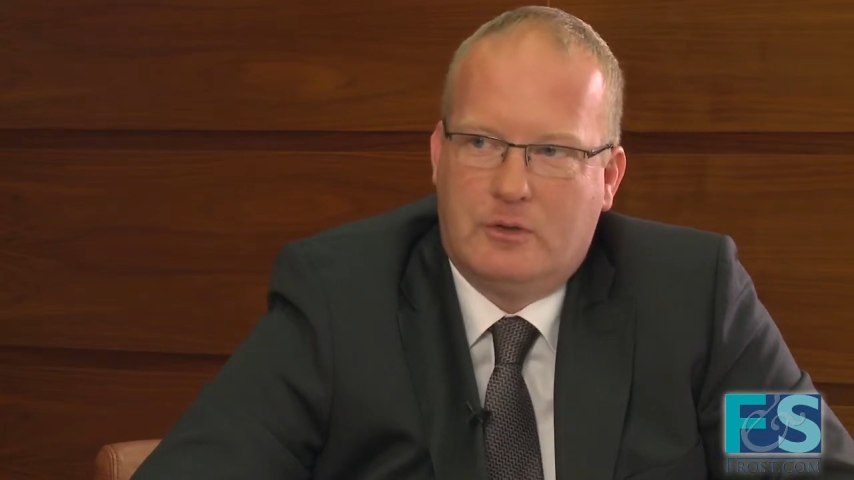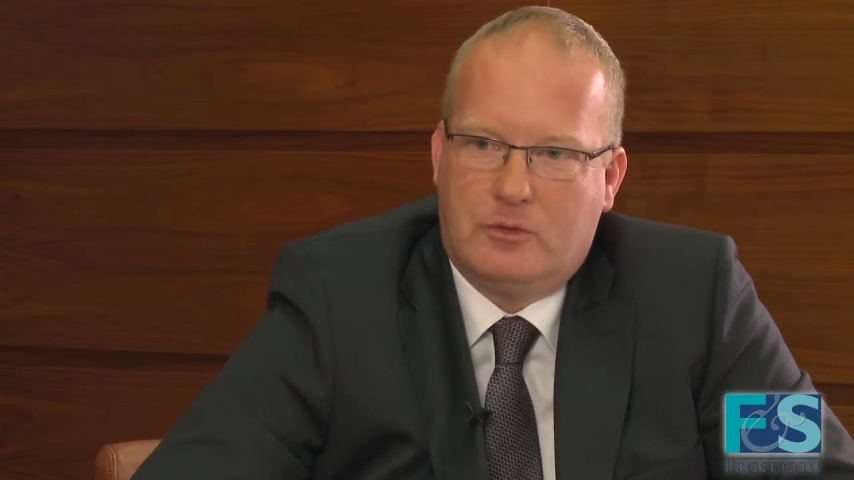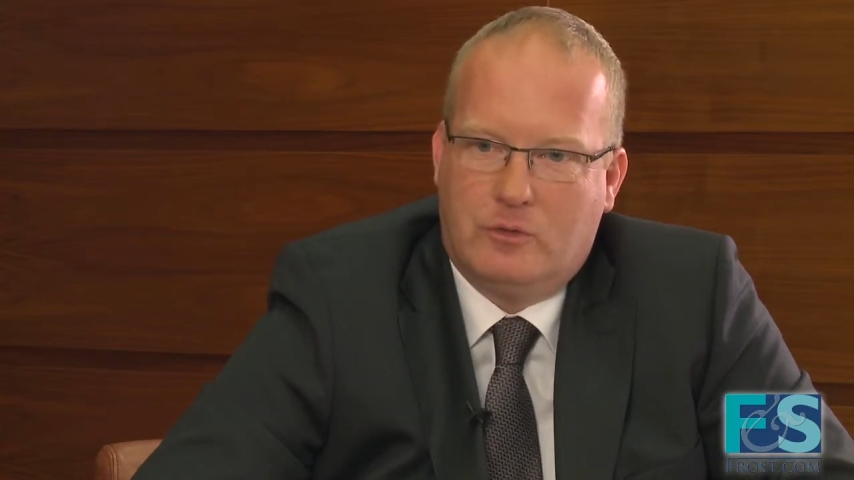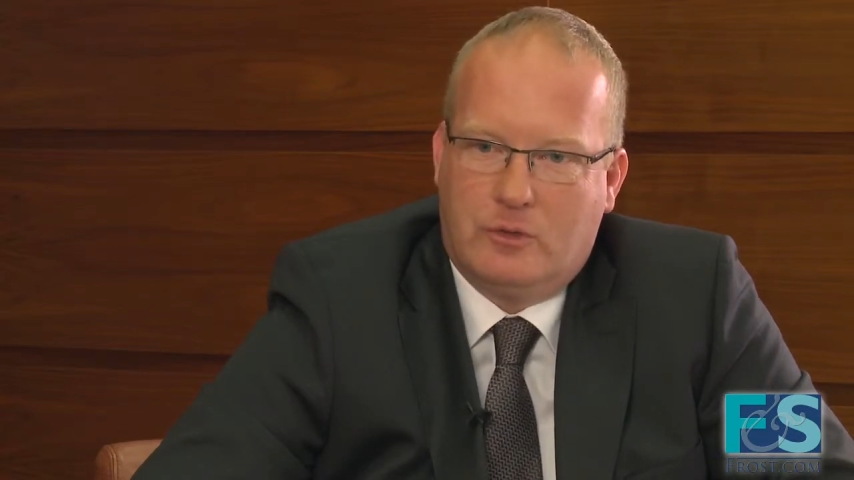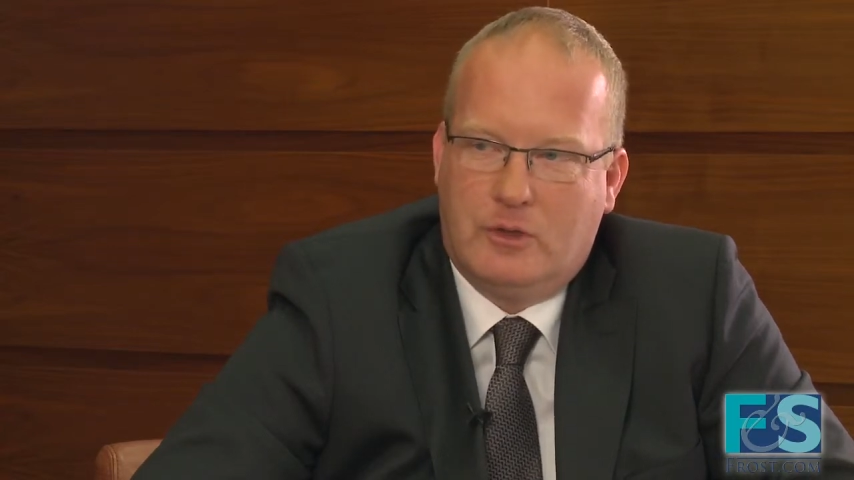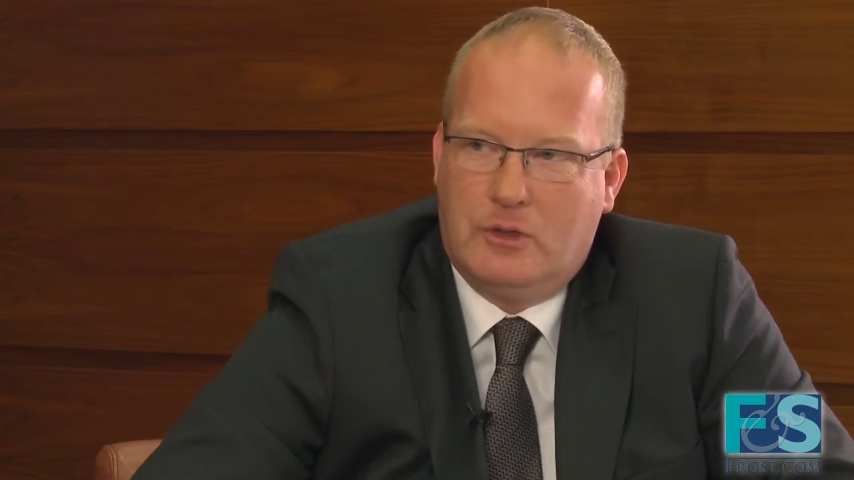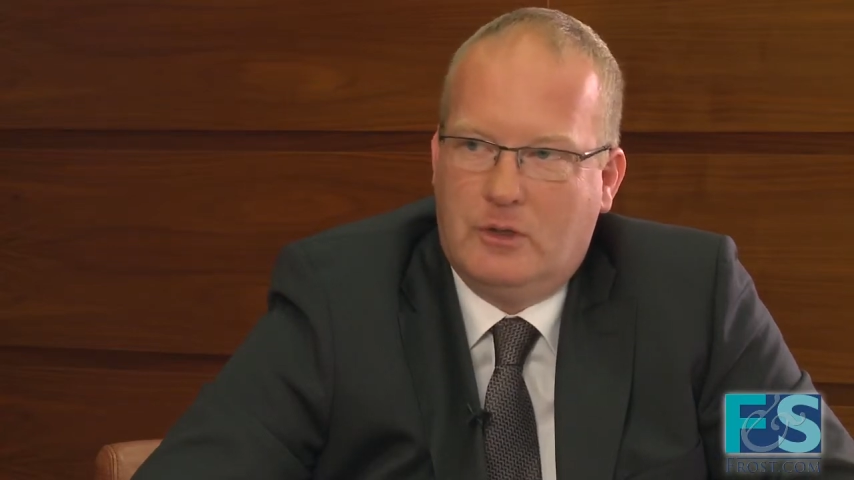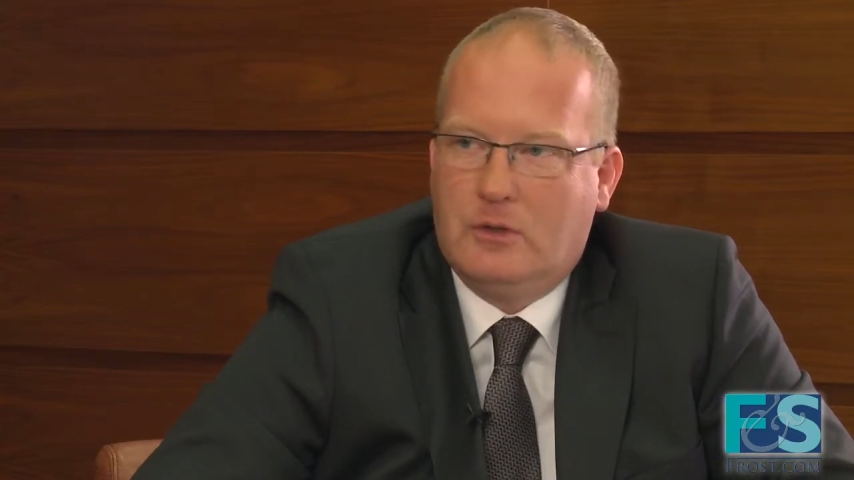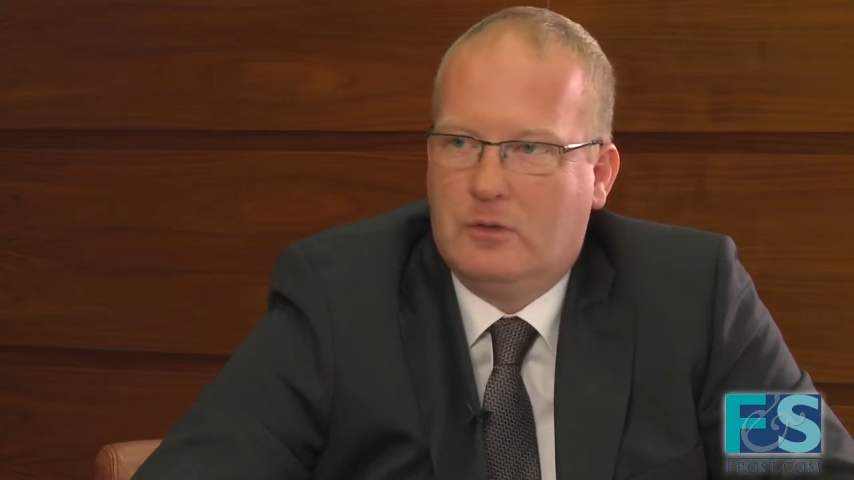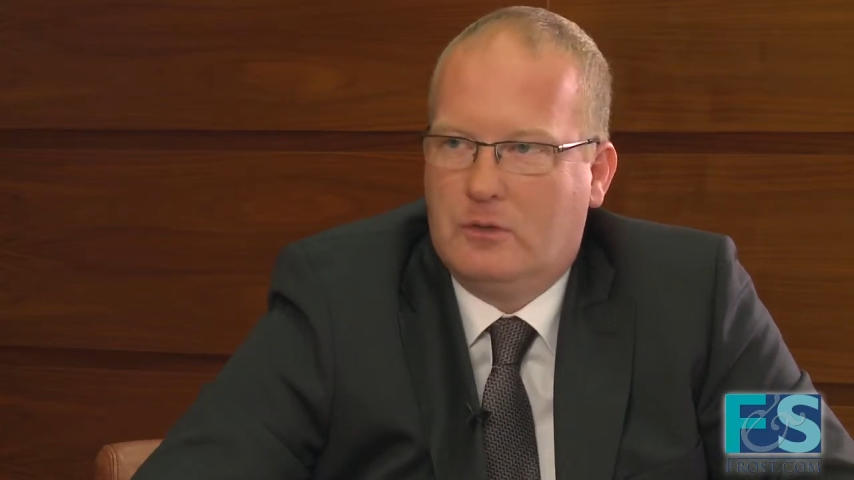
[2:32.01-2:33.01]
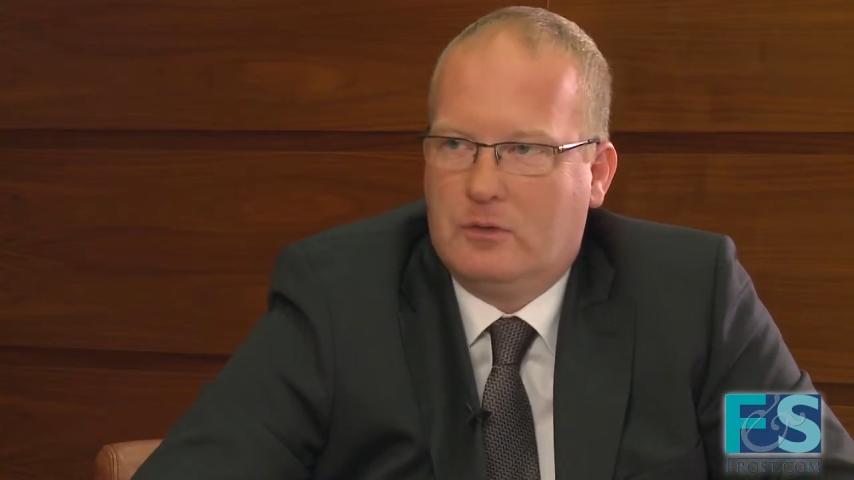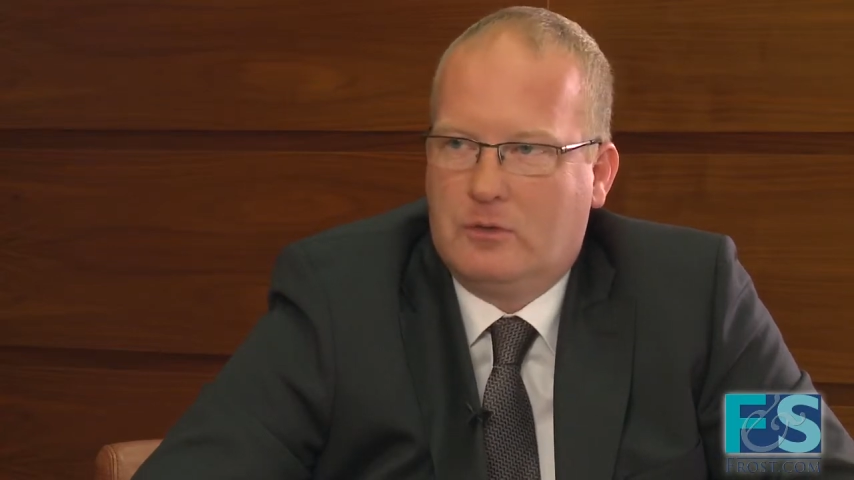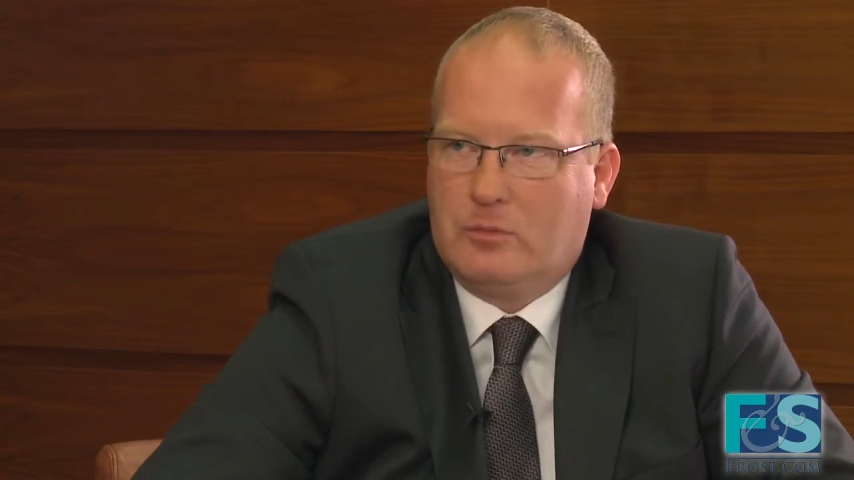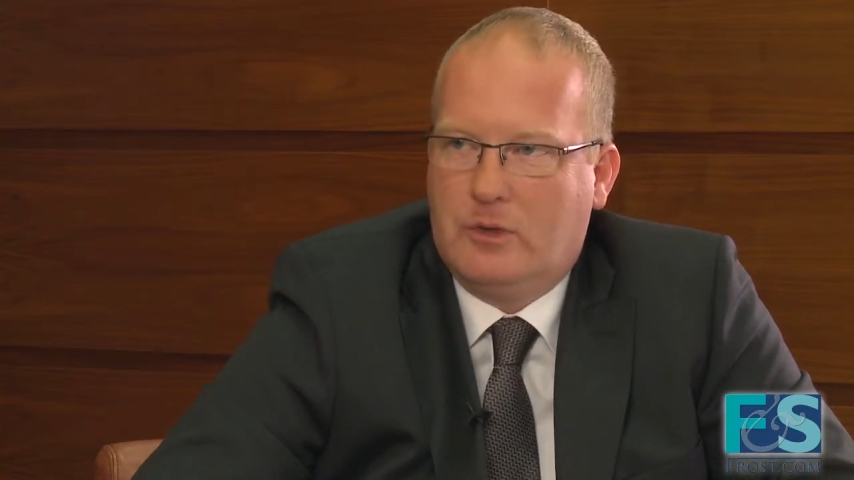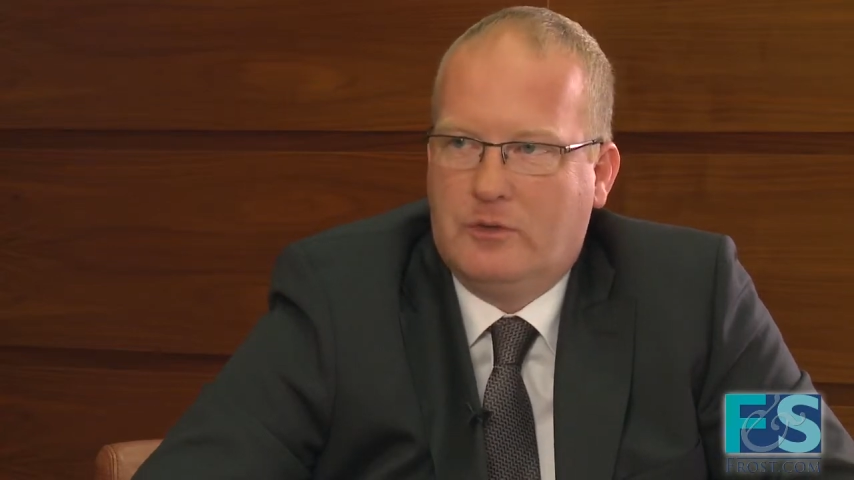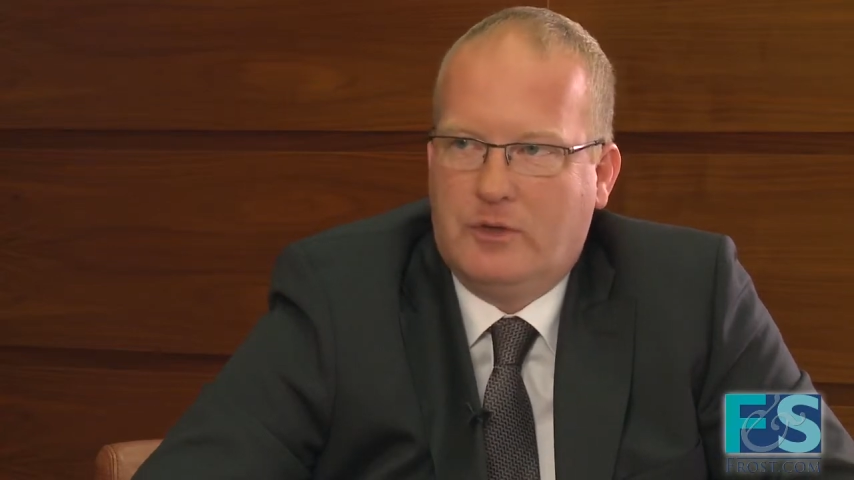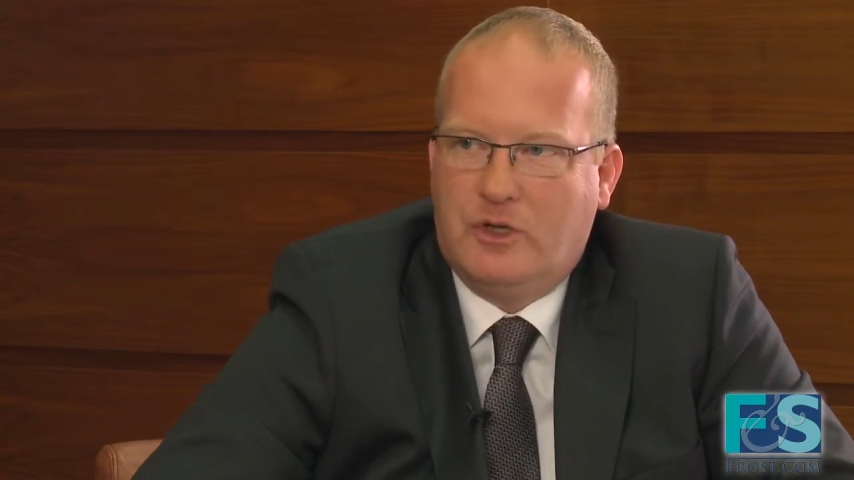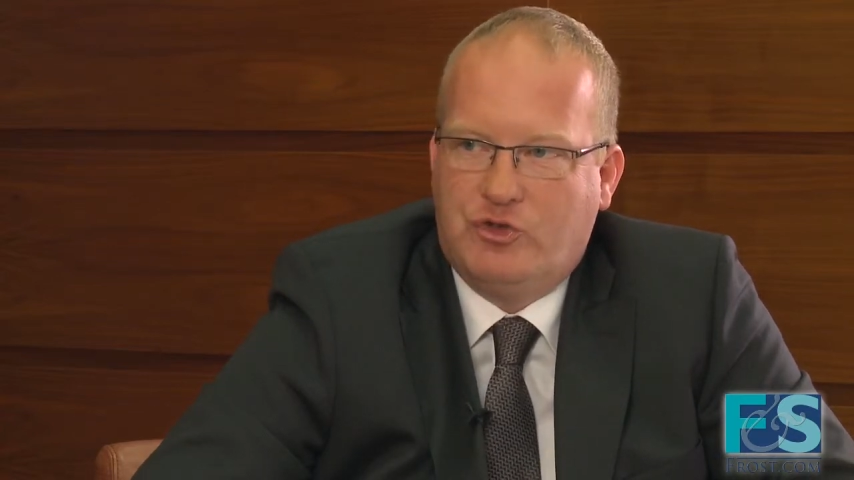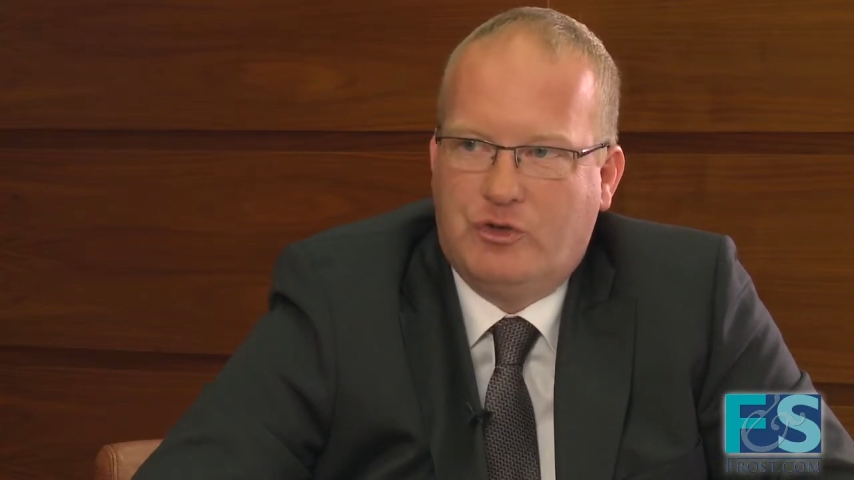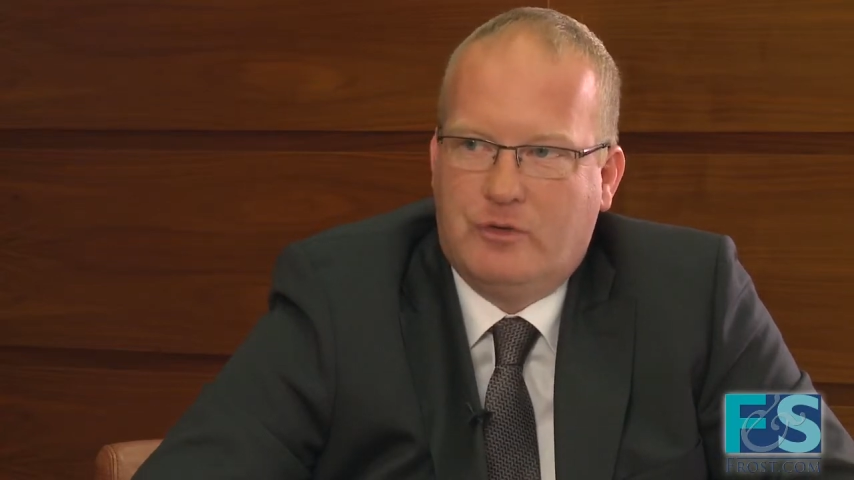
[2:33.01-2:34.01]
Turkey, and as well as
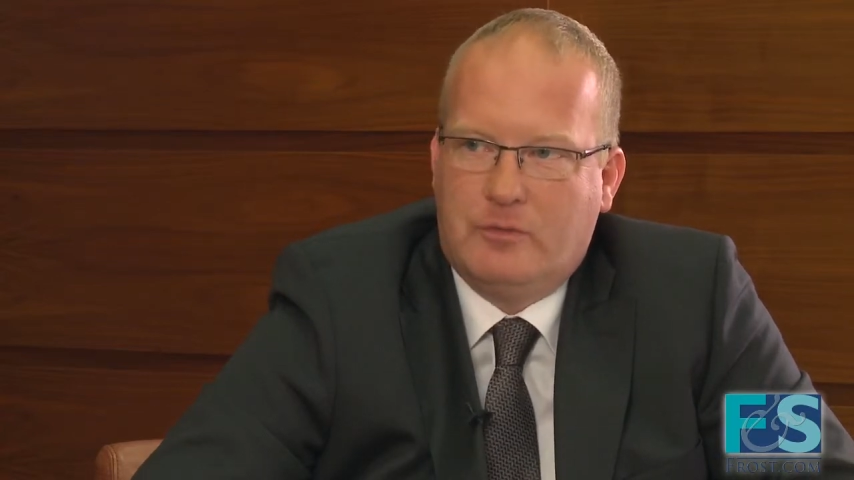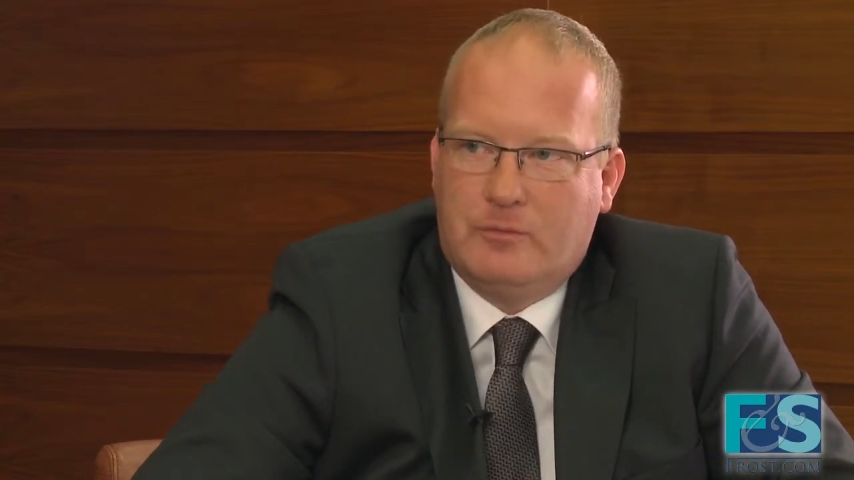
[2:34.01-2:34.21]
Asia.